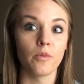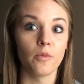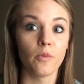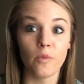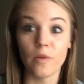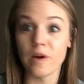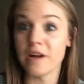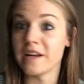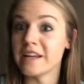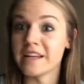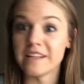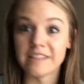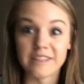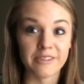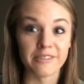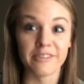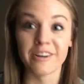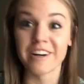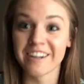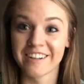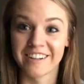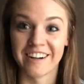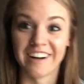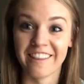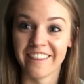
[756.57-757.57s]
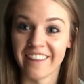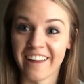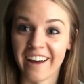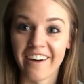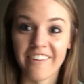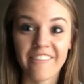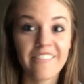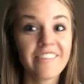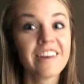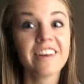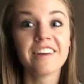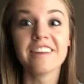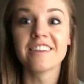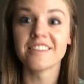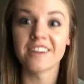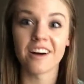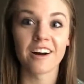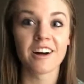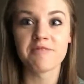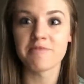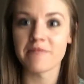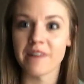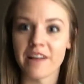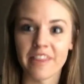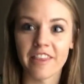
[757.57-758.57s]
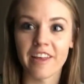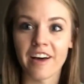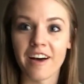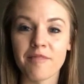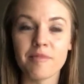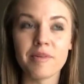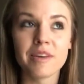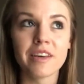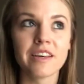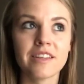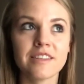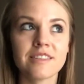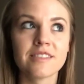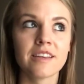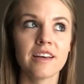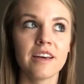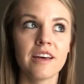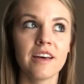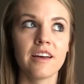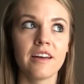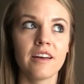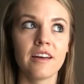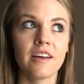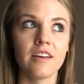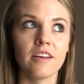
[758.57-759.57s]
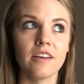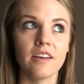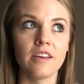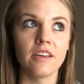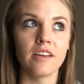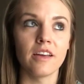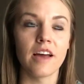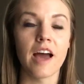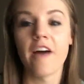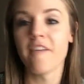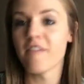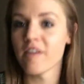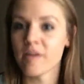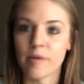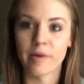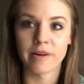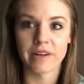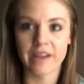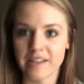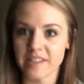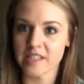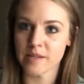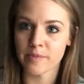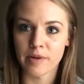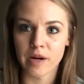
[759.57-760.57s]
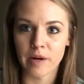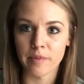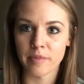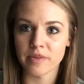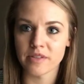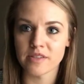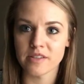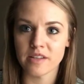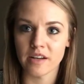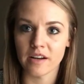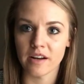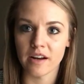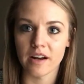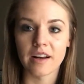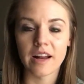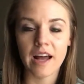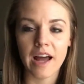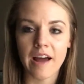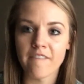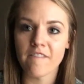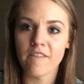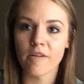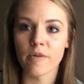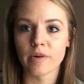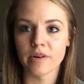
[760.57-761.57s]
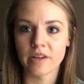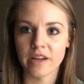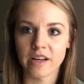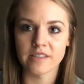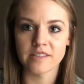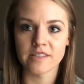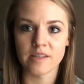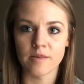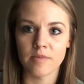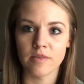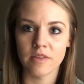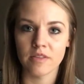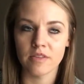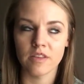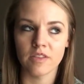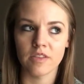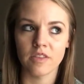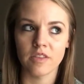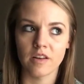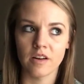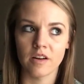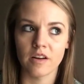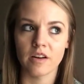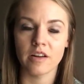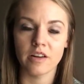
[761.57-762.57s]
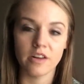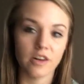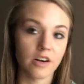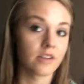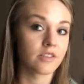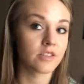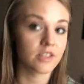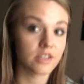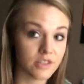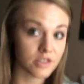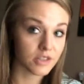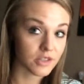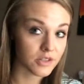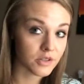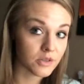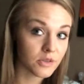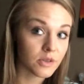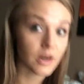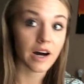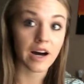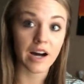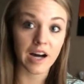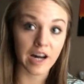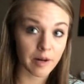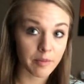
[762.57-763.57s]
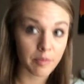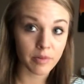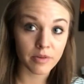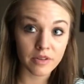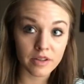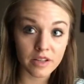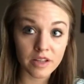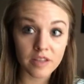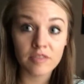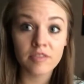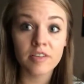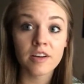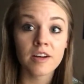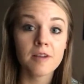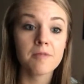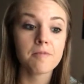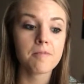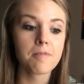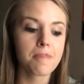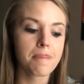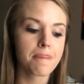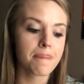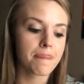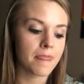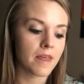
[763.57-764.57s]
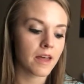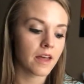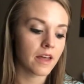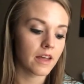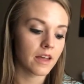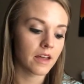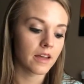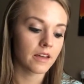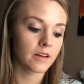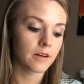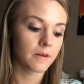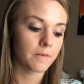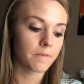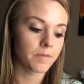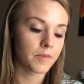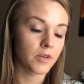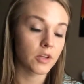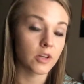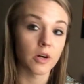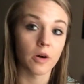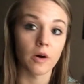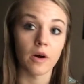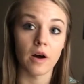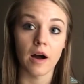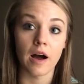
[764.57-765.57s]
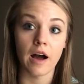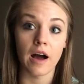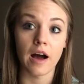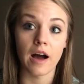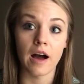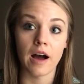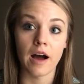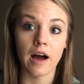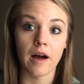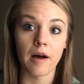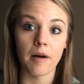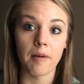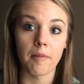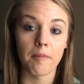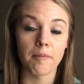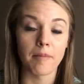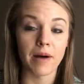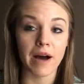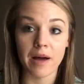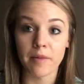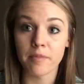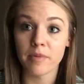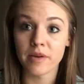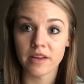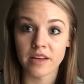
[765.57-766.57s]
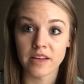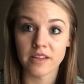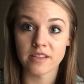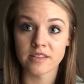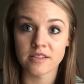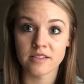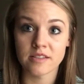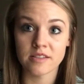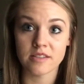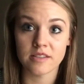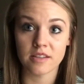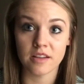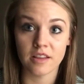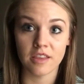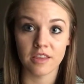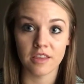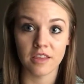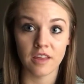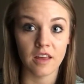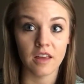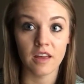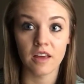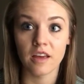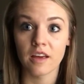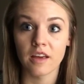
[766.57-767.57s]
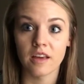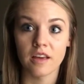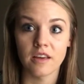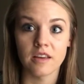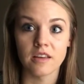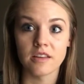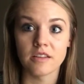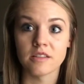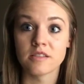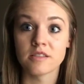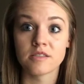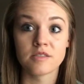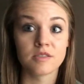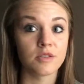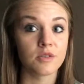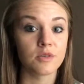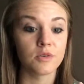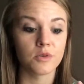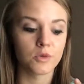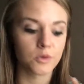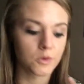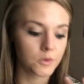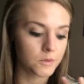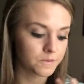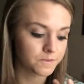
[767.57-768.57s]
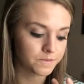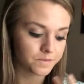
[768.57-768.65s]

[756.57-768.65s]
we need to work on that. We need to talk about that, because everyone has a purpose here, and everyone has something that they're here to do, I believe. And you know, my biggest thing is to